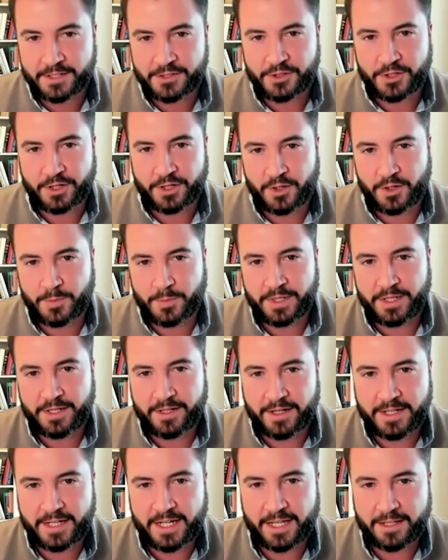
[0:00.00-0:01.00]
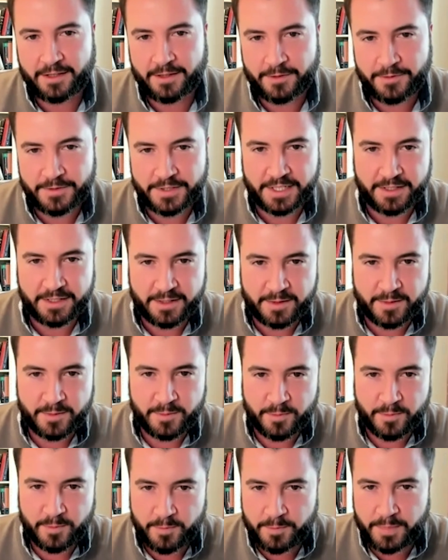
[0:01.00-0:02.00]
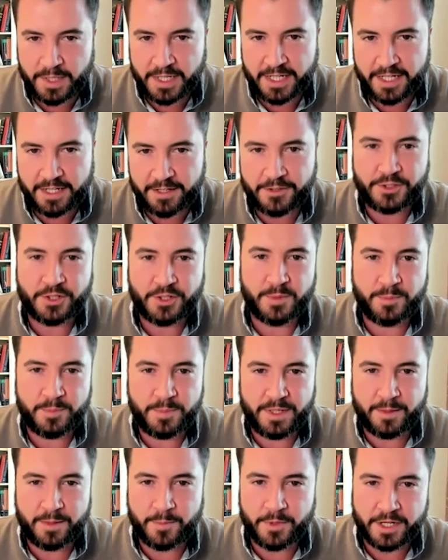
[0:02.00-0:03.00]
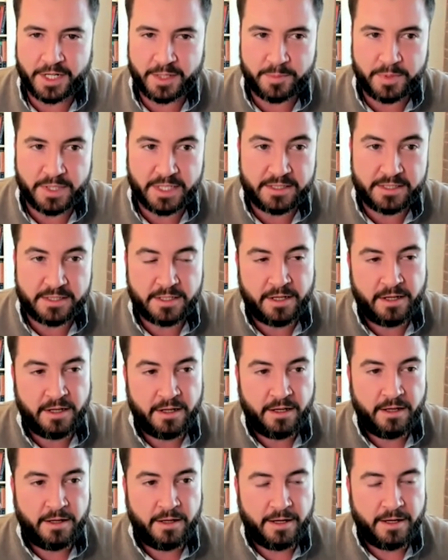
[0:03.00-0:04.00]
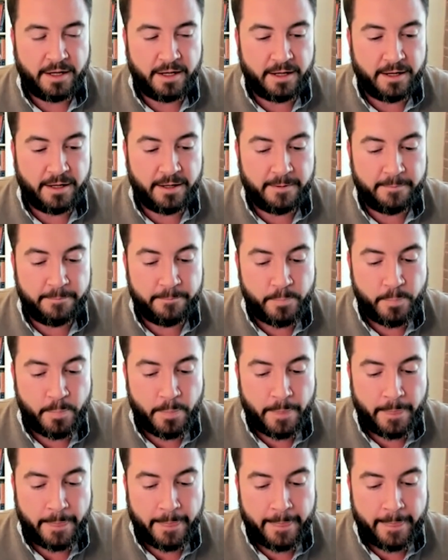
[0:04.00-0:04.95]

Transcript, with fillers: And shouldn't you be on net losing money? You shouldn't be a marketplace. Um,